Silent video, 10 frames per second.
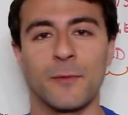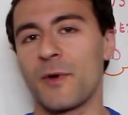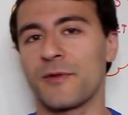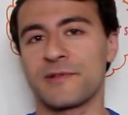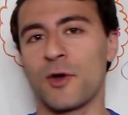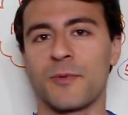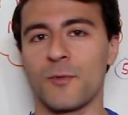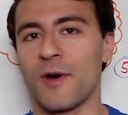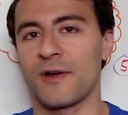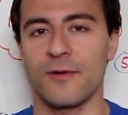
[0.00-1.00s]
whether it's
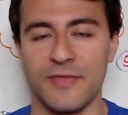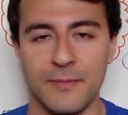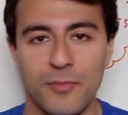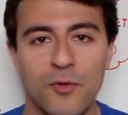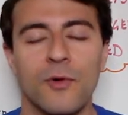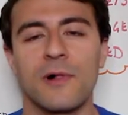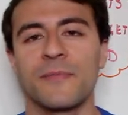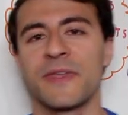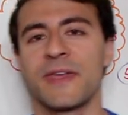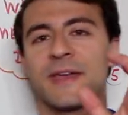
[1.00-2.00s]
open water or in the pool,